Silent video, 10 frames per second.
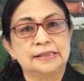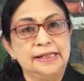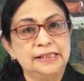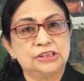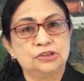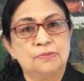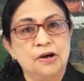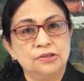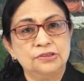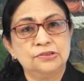It's
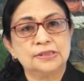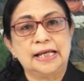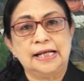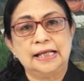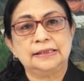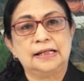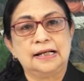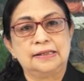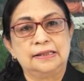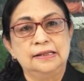Tomorrow News, Hena
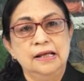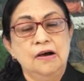Talati.